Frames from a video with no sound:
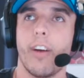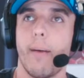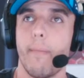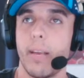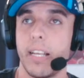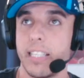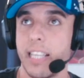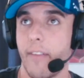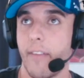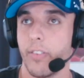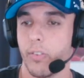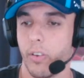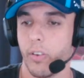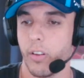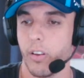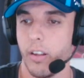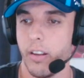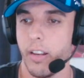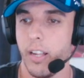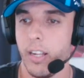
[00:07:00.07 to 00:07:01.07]
metres out from their
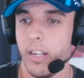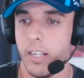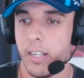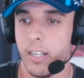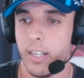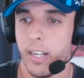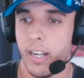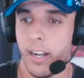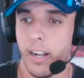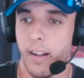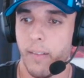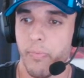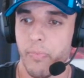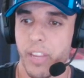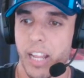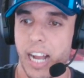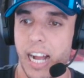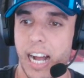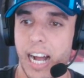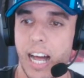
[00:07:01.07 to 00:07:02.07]
own line.
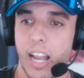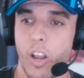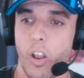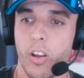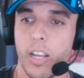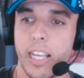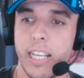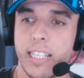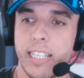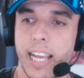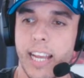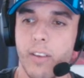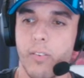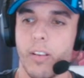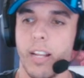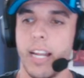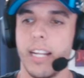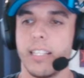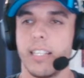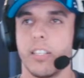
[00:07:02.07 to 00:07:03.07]
Lockie's
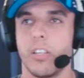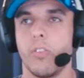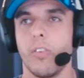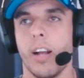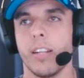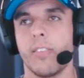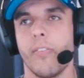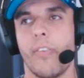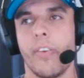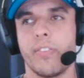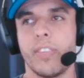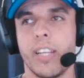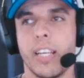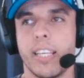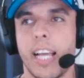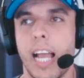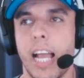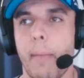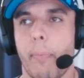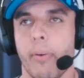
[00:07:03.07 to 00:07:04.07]
NRL edits, congrats on
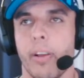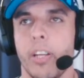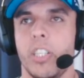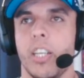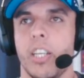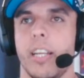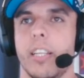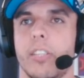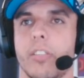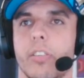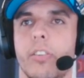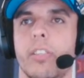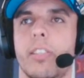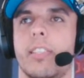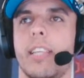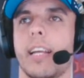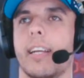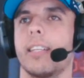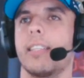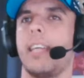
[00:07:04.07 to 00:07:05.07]
15k. Appreciate you, dude.
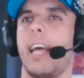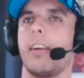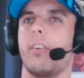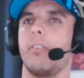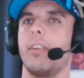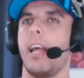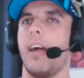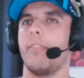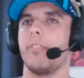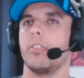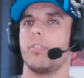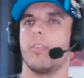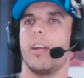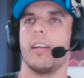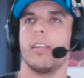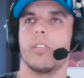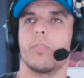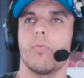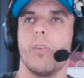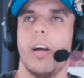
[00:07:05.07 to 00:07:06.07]
Second tackle now for the
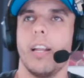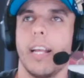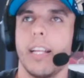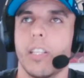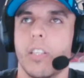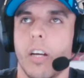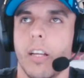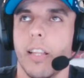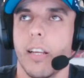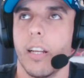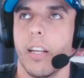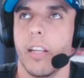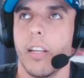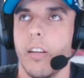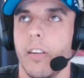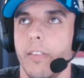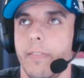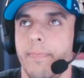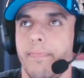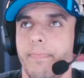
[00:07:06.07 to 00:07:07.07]
Dragons. Right-hand side, they're going
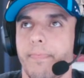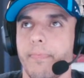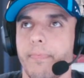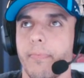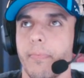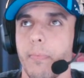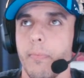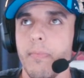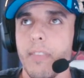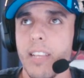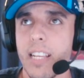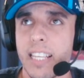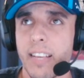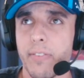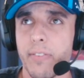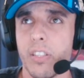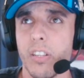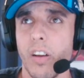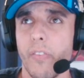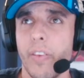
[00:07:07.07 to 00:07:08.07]
to go.
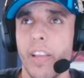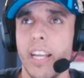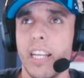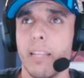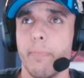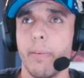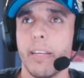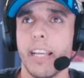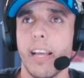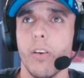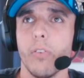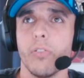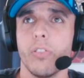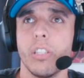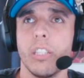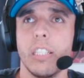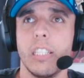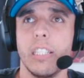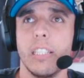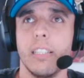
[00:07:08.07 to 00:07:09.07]
Gives it off here to the big
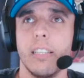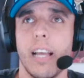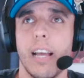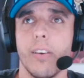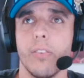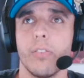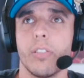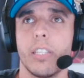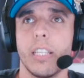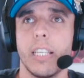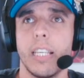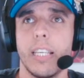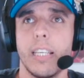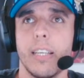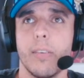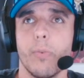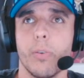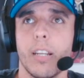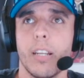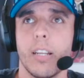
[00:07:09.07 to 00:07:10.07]
Elsie.
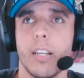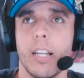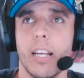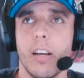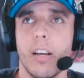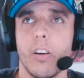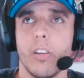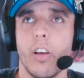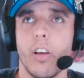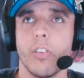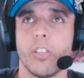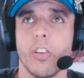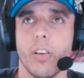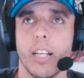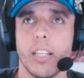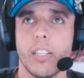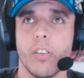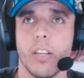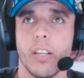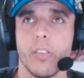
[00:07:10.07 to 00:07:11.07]
Elsie, what's her name? Oh, no,
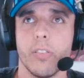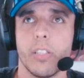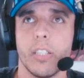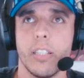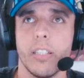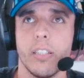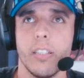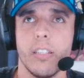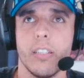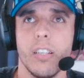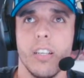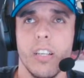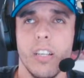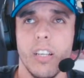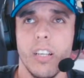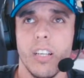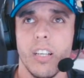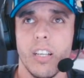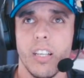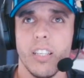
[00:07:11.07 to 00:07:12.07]
sorry, that's not Elsie, is it?
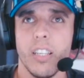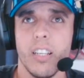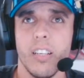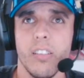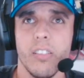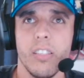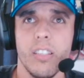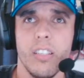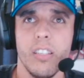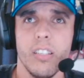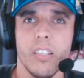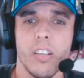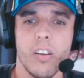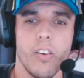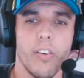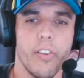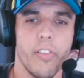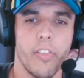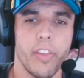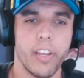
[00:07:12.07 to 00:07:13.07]
Is that Elsie?
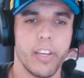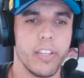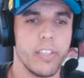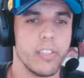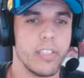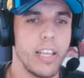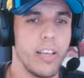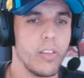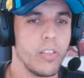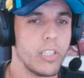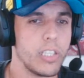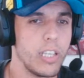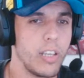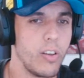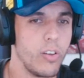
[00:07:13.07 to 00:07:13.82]
No, I don't think it is. Elsie,